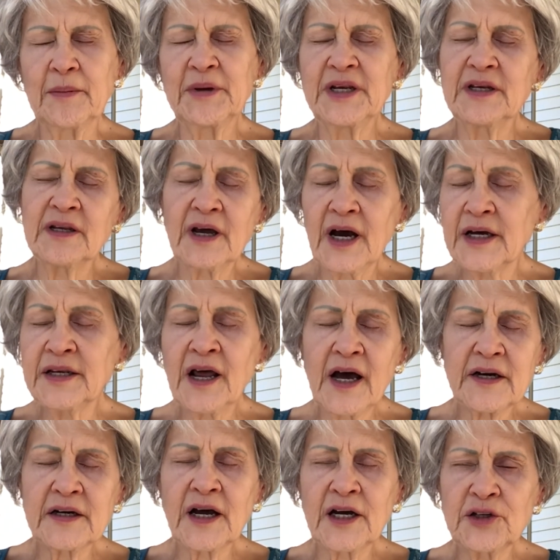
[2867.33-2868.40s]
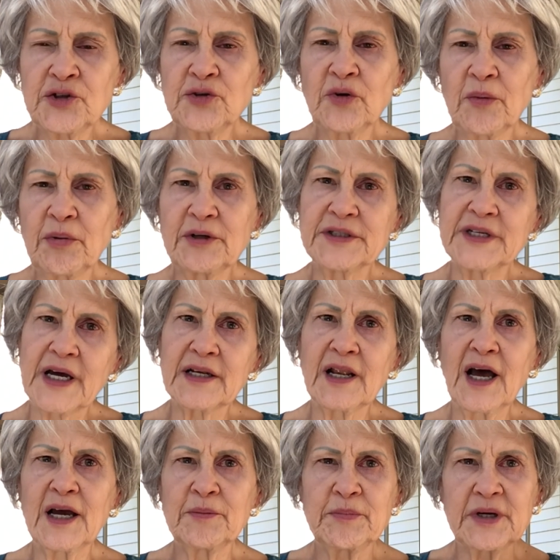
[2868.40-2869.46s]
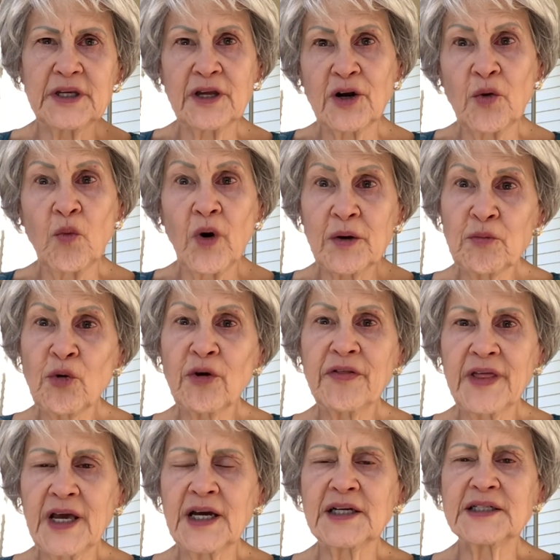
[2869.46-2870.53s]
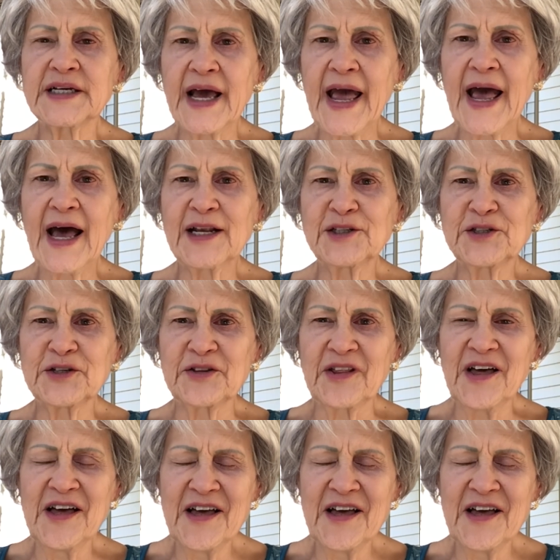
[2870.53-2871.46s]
I mean, not an undoable deadline, but one more thing to add to